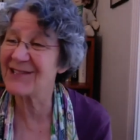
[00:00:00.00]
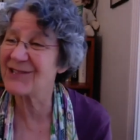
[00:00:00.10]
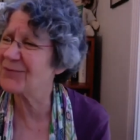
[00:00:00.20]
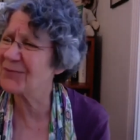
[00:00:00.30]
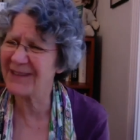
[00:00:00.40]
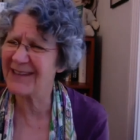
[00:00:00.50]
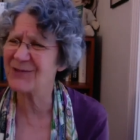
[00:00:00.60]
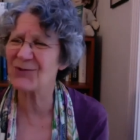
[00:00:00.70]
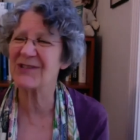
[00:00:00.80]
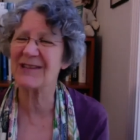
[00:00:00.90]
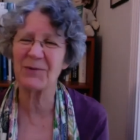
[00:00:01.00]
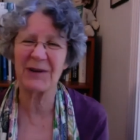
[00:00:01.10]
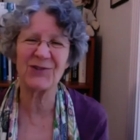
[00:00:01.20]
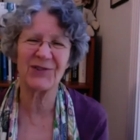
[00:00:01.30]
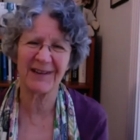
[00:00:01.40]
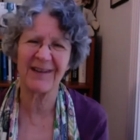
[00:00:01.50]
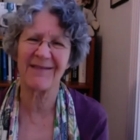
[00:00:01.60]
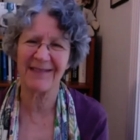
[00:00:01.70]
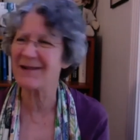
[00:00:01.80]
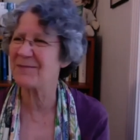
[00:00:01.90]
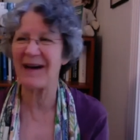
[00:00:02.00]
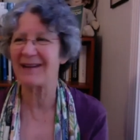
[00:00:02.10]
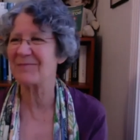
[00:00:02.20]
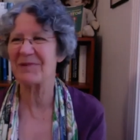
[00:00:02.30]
It's a really interesting question, and I'll think about it,